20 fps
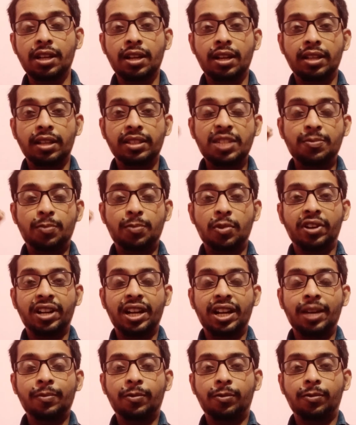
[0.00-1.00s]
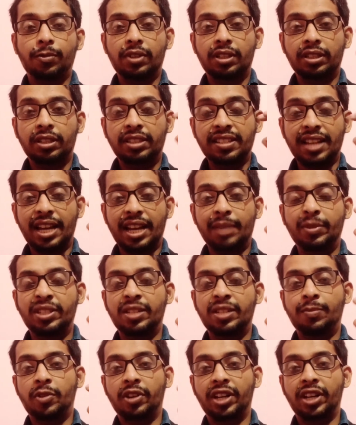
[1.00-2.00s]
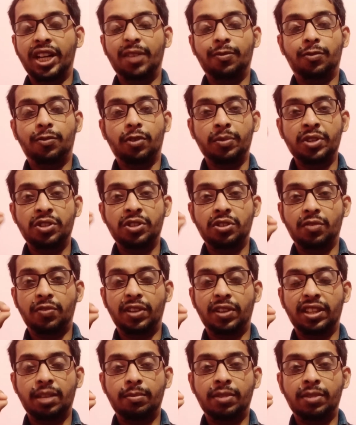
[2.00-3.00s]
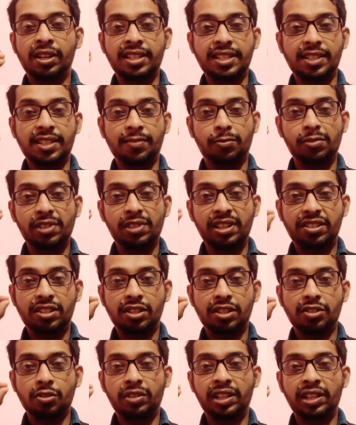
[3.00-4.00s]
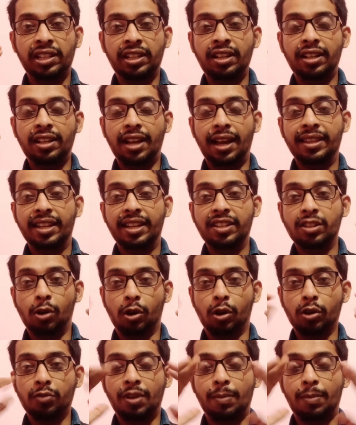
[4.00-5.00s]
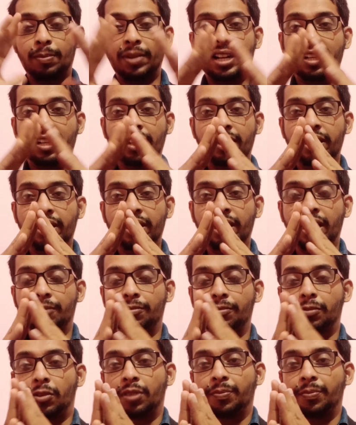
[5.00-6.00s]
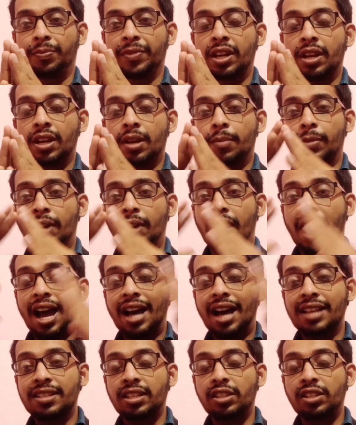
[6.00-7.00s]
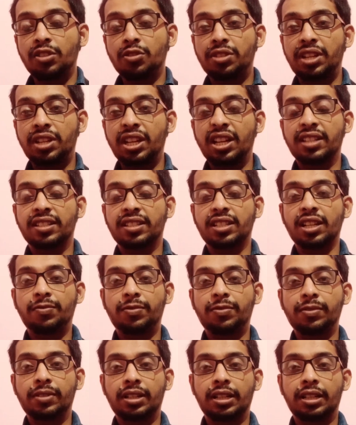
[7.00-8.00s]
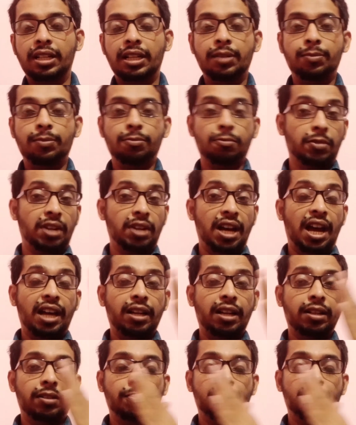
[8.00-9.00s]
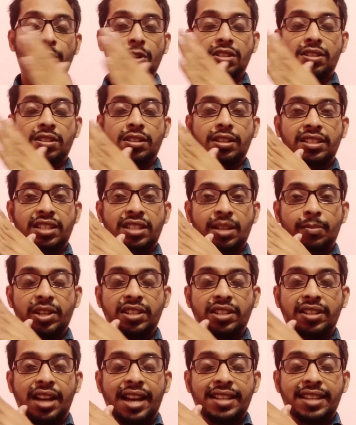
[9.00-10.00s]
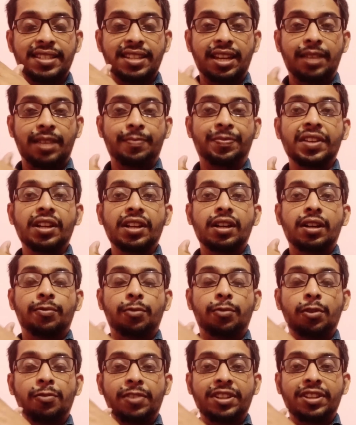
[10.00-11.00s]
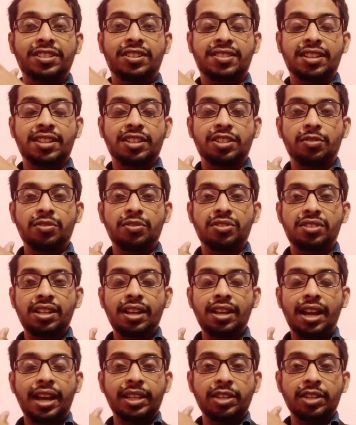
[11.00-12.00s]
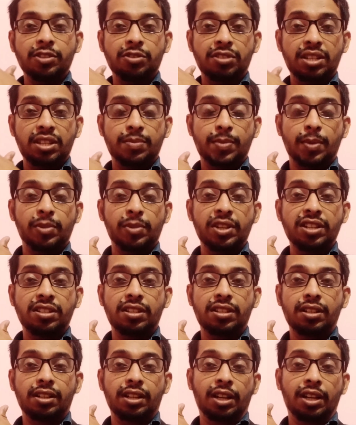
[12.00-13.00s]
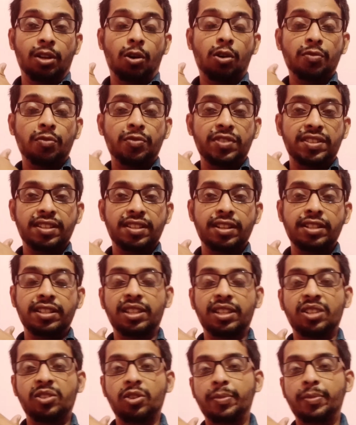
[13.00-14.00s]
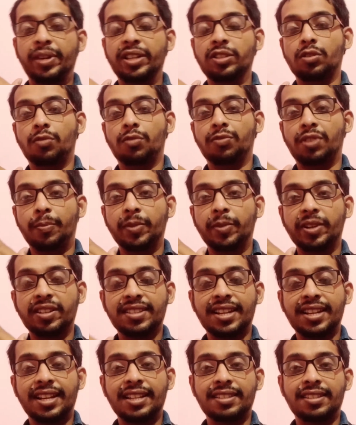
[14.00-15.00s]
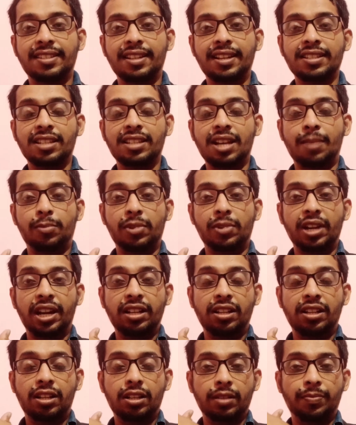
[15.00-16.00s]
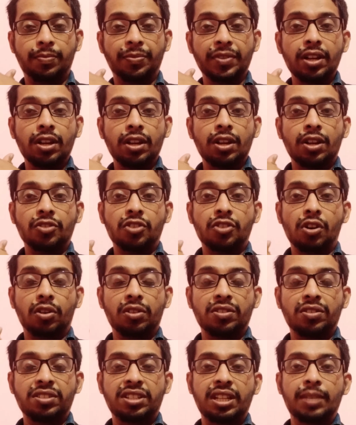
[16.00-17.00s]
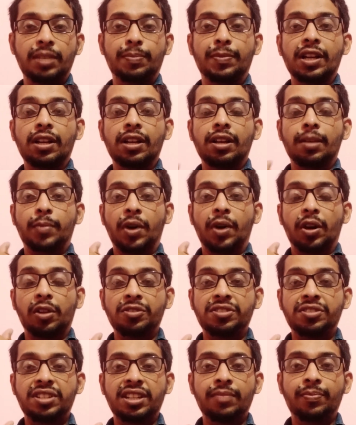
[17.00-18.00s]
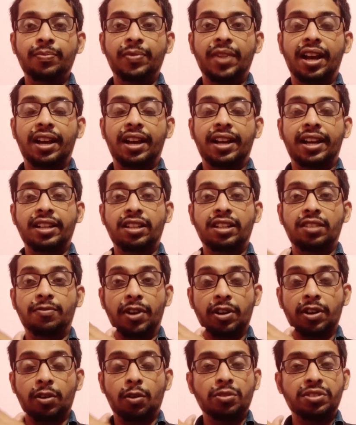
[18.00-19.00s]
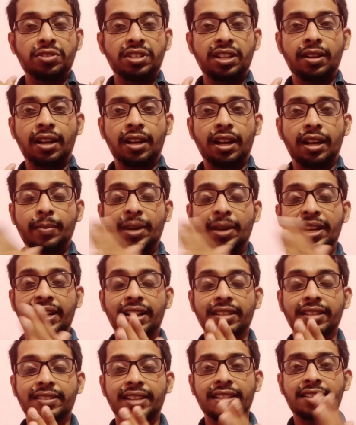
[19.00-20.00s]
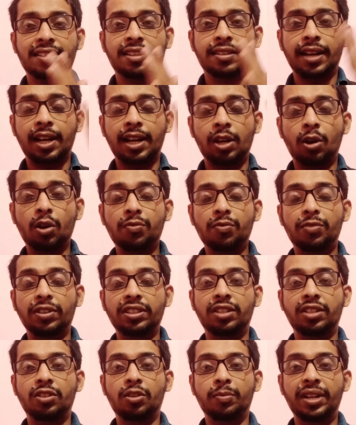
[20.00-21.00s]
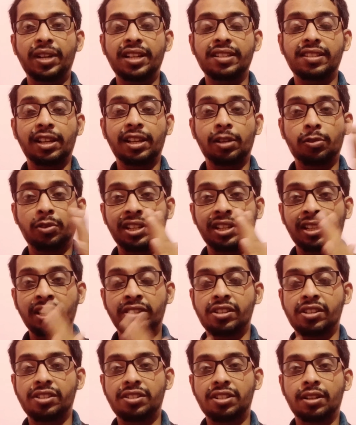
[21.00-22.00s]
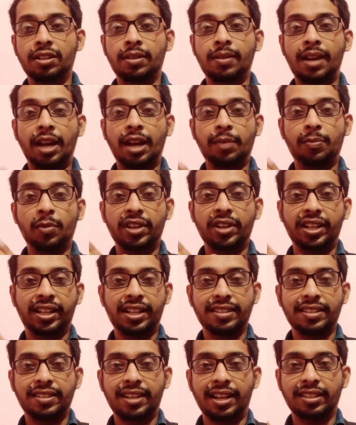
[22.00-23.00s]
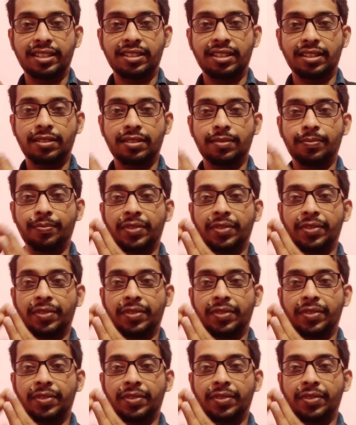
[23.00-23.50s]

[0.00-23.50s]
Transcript: this IMSc program from University of Hyderabad is a fully research oriented, and there is a lot of applied learning involved. As the university itself was established as a full-fledged research university, and the university has published a lot of research in the domains of computer sciences, applied geology, biology and virology, medical sciences and a lot of other domains including literature and political sciences.